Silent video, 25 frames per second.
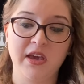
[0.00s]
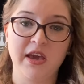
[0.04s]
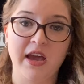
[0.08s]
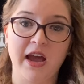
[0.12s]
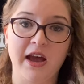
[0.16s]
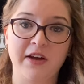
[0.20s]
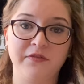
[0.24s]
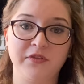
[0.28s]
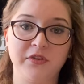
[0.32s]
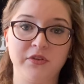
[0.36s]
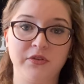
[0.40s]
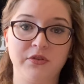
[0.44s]

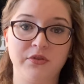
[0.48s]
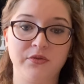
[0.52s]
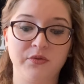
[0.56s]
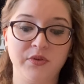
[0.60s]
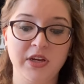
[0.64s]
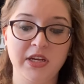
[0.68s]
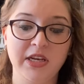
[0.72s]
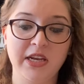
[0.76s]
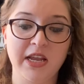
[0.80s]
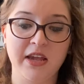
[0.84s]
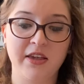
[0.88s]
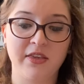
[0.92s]
After
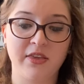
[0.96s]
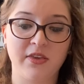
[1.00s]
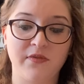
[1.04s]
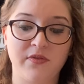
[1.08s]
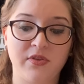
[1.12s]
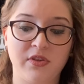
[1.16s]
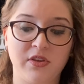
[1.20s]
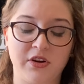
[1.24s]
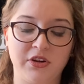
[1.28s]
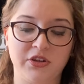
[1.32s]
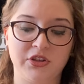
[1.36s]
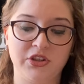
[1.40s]
3 days of
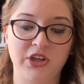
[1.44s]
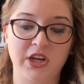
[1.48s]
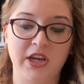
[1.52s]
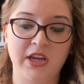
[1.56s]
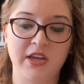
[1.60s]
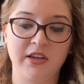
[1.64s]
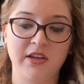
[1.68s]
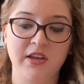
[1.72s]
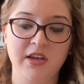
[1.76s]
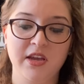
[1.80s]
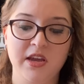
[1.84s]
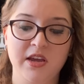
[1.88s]

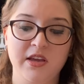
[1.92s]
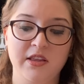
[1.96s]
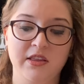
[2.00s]
searching,